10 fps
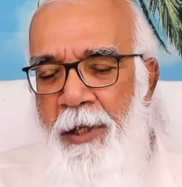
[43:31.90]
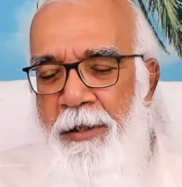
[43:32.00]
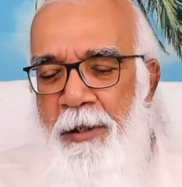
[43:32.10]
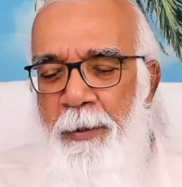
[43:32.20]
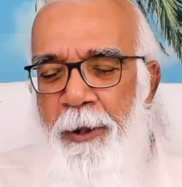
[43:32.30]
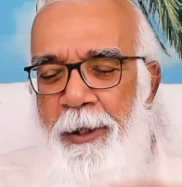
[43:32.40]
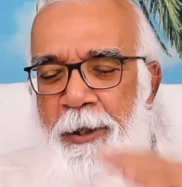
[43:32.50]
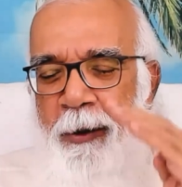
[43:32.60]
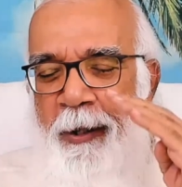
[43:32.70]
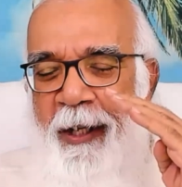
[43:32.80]
Is the
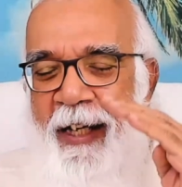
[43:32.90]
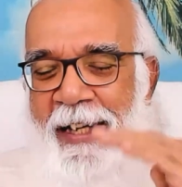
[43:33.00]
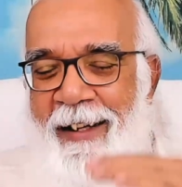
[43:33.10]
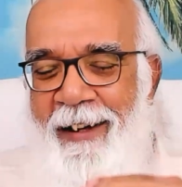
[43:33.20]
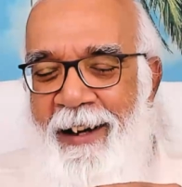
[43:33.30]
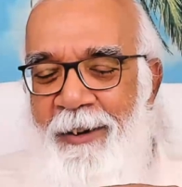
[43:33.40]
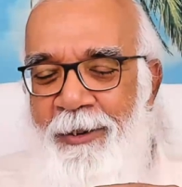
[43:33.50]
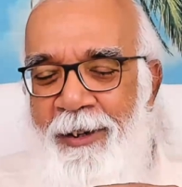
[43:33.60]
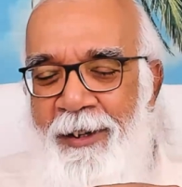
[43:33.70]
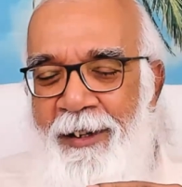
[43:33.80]
breath going in and out?